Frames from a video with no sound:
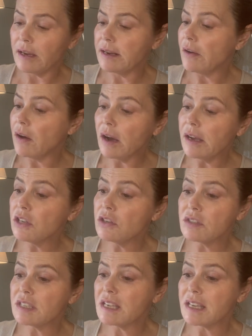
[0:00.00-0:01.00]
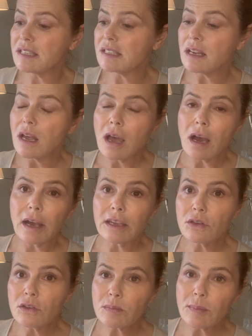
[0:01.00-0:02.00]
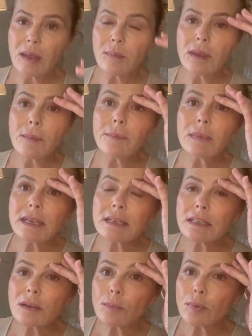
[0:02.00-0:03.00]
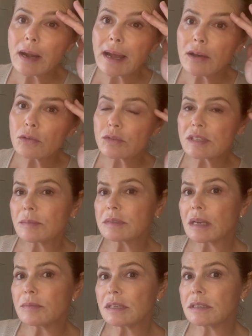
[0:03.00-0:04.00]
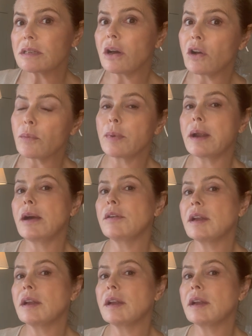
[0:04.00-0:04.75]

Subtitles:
Now I use this, I use maybe a medium brown or sometimes a dark brown.